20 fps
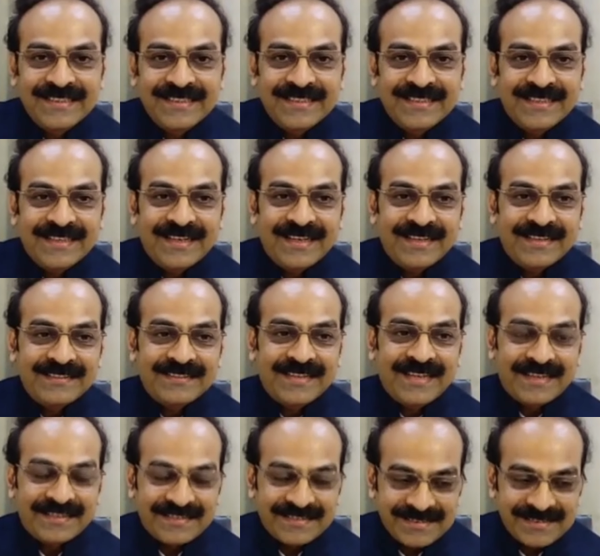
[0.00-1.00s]
Uh, that
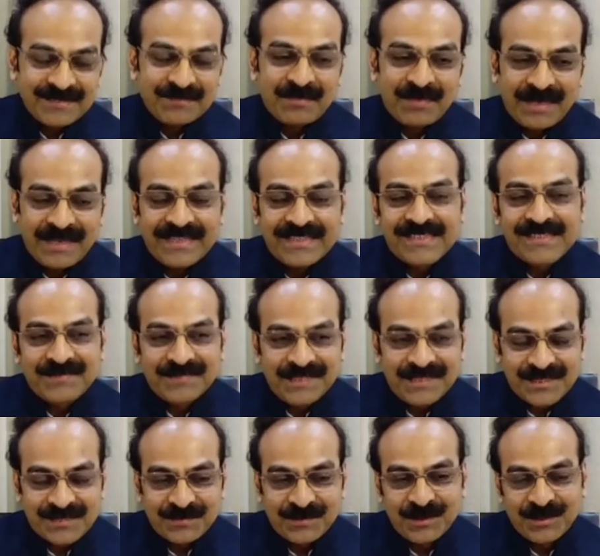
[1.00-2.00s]
is the place which
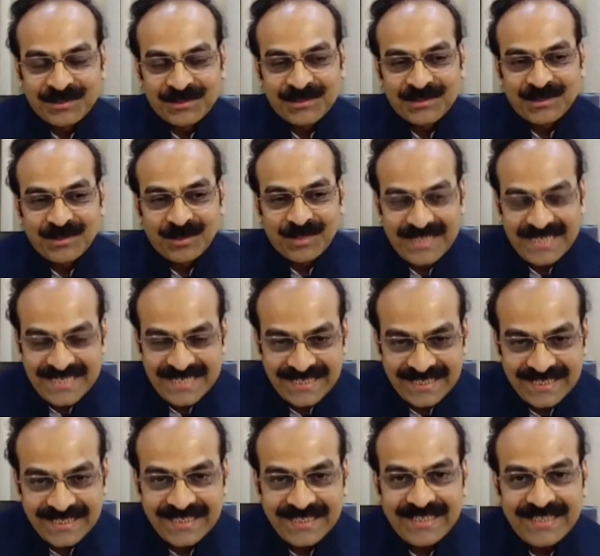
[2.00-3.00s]
was
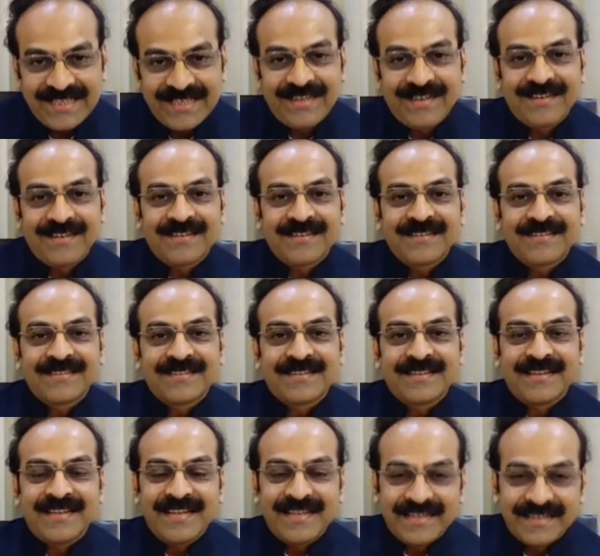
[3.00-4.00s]
originally uh,
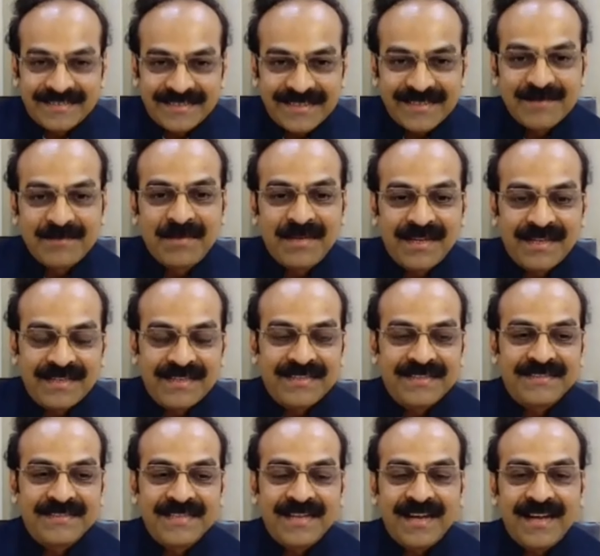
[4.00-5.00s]
created by
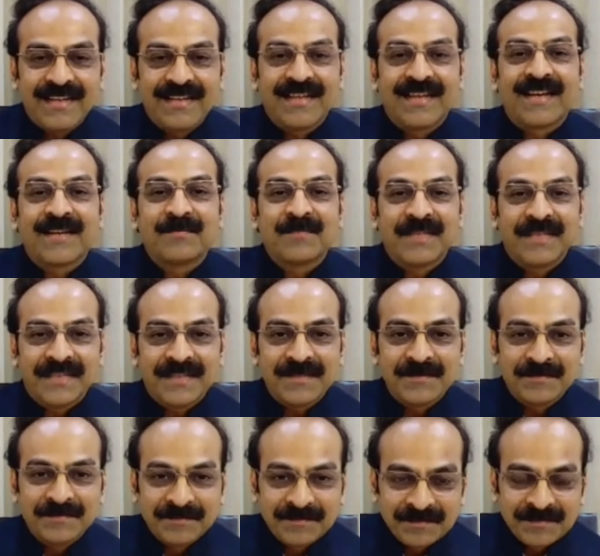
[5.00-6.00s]
Jahanara Begum,
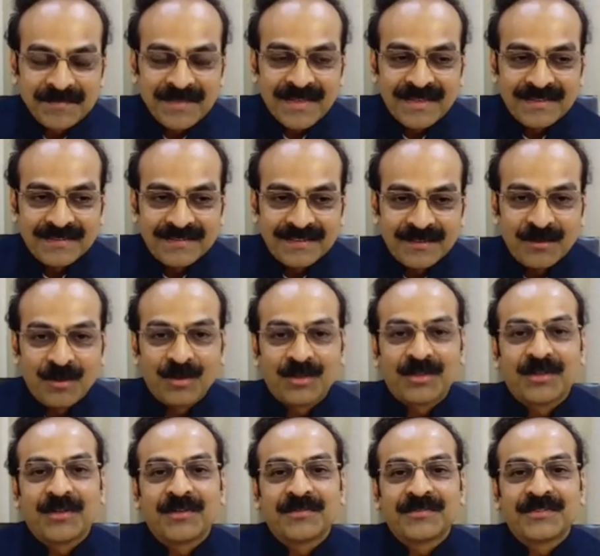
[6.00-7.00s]
the daughter
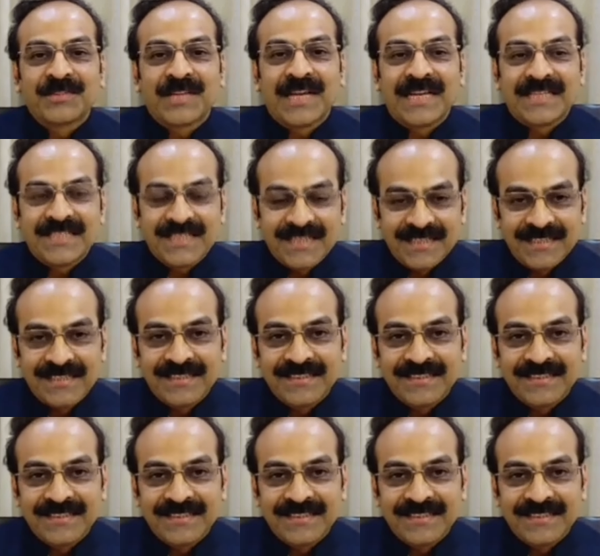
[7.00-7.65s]
of Shah Jahan.